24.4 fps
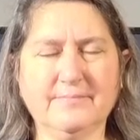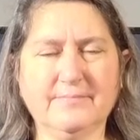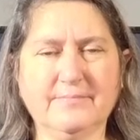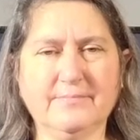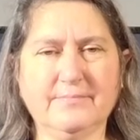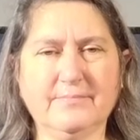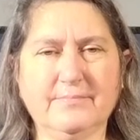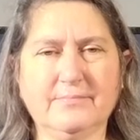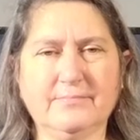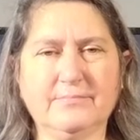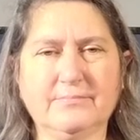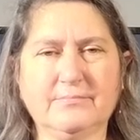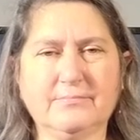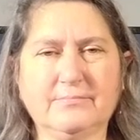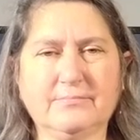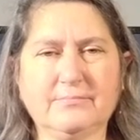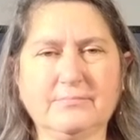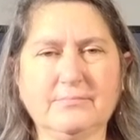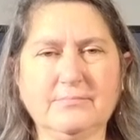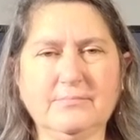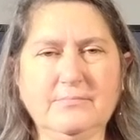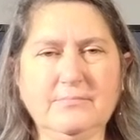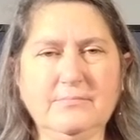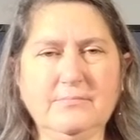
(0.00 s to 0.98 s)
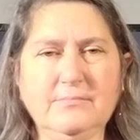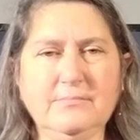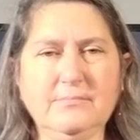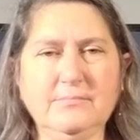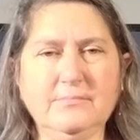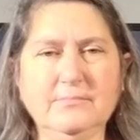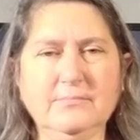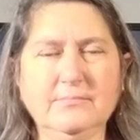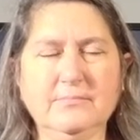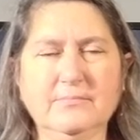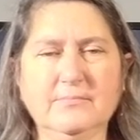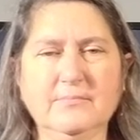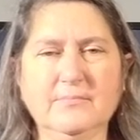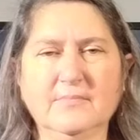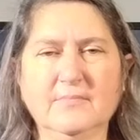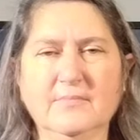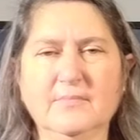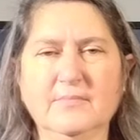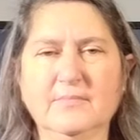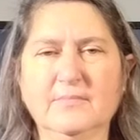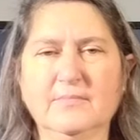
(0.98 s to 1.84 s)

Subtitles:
(no one is talking)